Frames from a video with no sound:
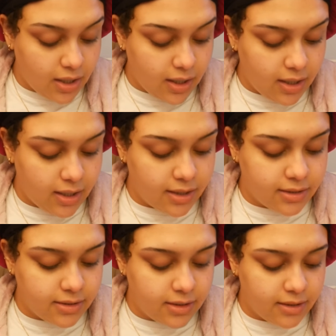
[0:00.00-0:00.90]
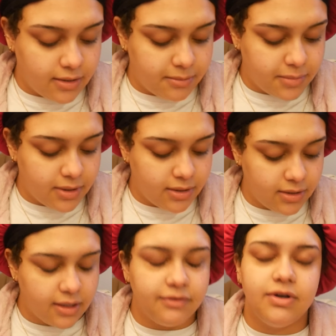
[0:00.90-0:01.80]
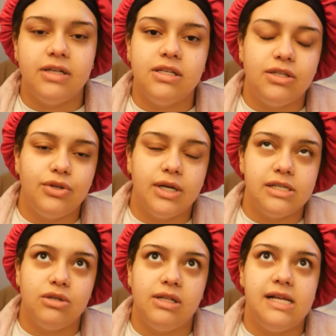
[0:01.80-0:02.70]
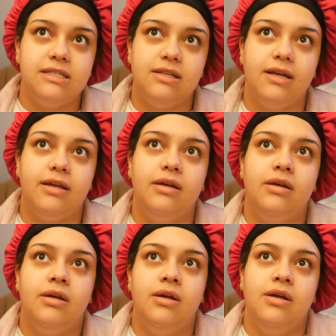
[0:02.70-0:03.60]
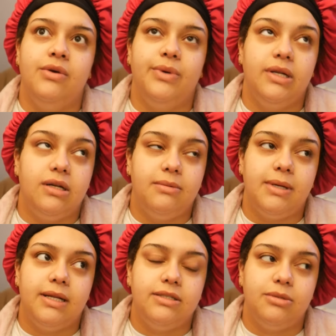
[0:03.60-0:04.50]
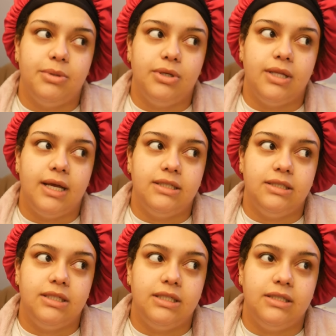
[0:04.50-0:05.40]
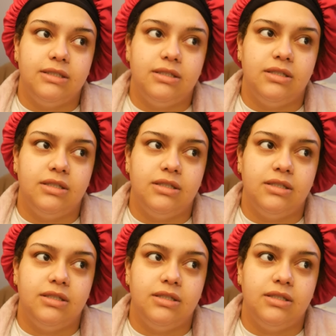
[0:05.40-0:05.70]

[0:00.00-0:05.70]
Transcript: and I forgot to tell you guys, so last night we ended up getting Chipotle. I didn't